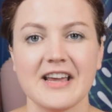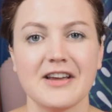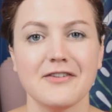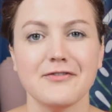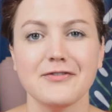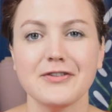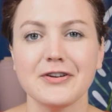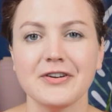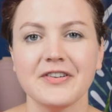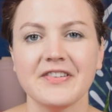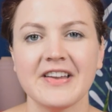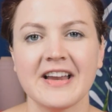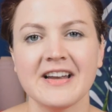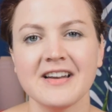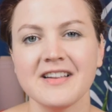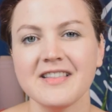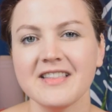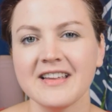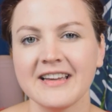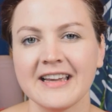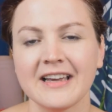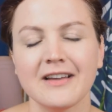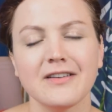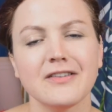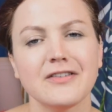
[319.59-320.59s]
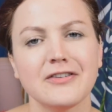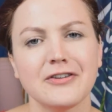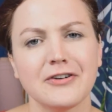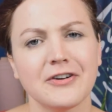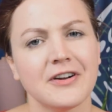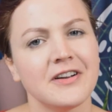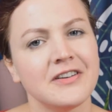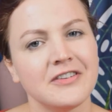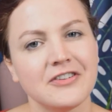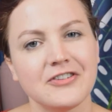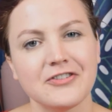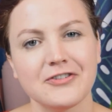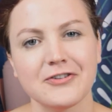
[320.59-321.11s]
If there's anything else you're
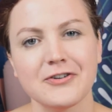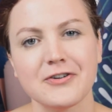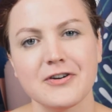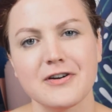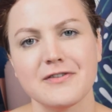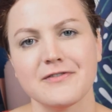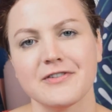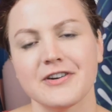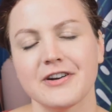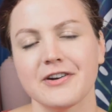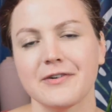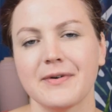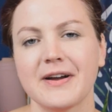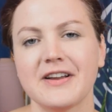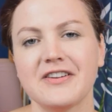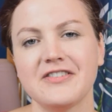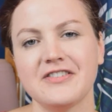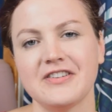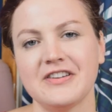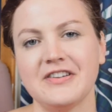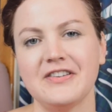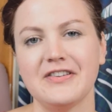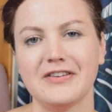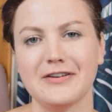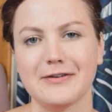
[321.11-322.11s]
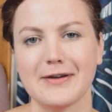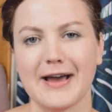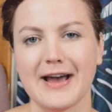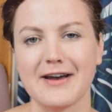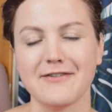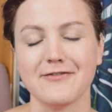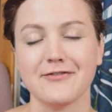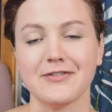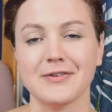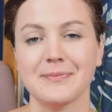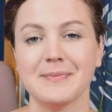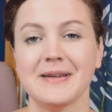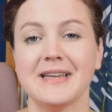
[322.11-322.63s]
unsure of or questions you
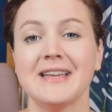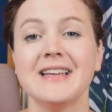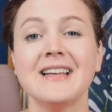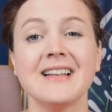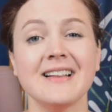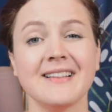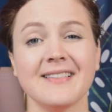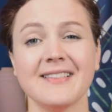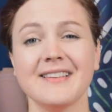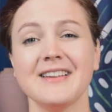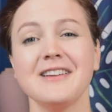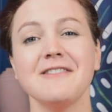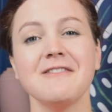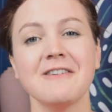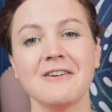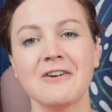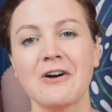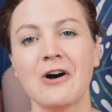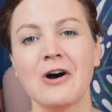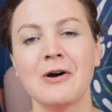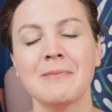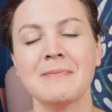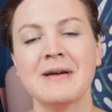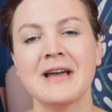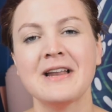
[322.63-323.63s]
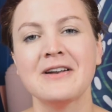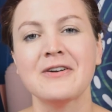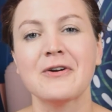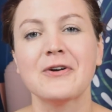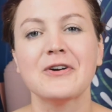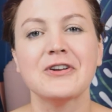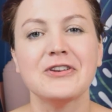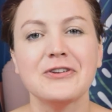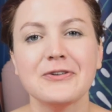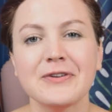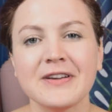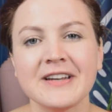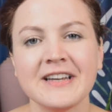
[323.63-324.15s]
have for me, leave a comment or
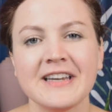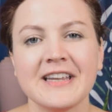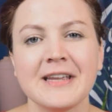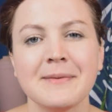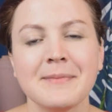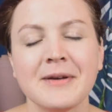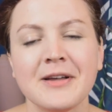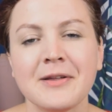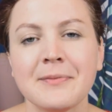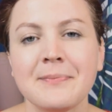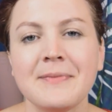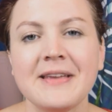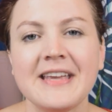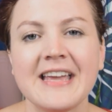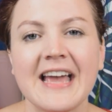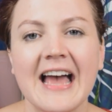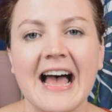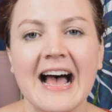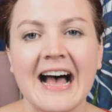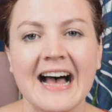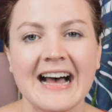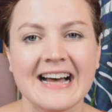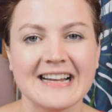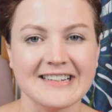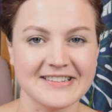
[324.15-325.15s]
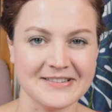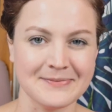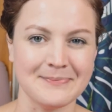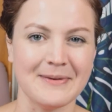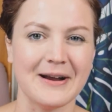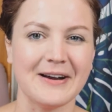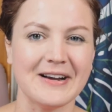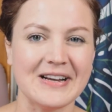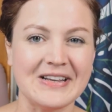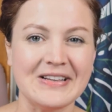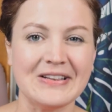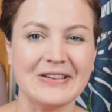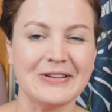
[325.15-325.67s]
you can email me at
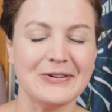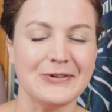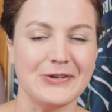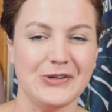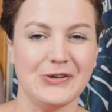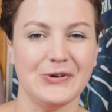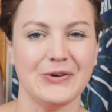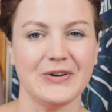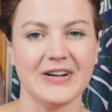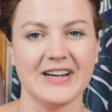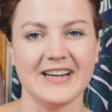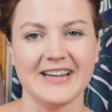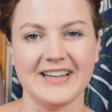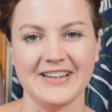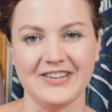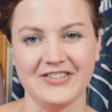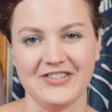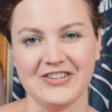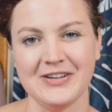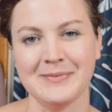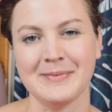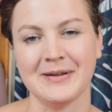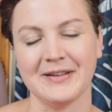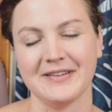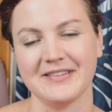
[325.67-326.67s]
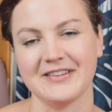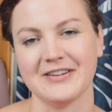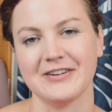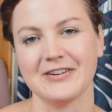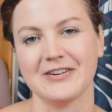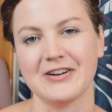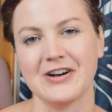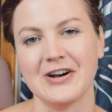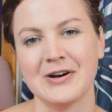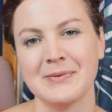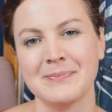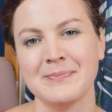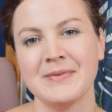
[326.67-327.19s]

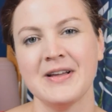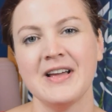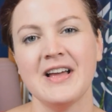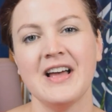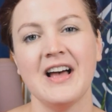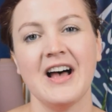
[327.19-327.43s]
marilouyoga@gmail.com.